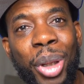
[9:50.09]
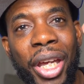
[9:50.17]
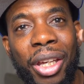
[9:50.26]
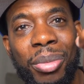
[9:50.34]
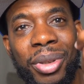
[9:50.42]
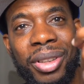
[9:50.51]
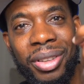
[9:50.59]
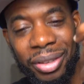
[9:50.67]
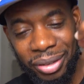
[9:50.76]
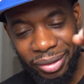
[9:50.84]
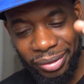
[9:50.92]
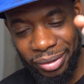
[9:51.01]
baby.
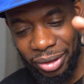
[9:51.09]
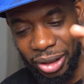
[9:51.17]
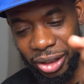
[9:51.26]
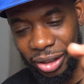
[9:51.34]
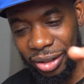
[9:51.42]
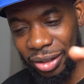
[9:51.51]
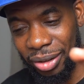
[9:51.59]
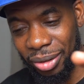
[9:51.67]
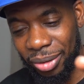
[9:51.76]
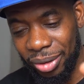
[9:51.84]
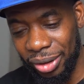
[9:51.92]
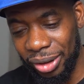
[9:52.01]

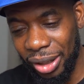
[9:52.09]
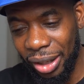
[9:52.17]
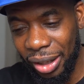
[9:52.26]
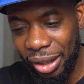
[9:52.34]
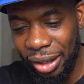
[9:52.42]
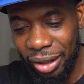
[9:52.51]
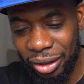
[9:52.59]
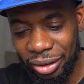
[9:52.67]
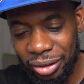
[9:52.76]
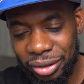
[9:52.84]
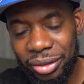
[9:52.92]
Yeah.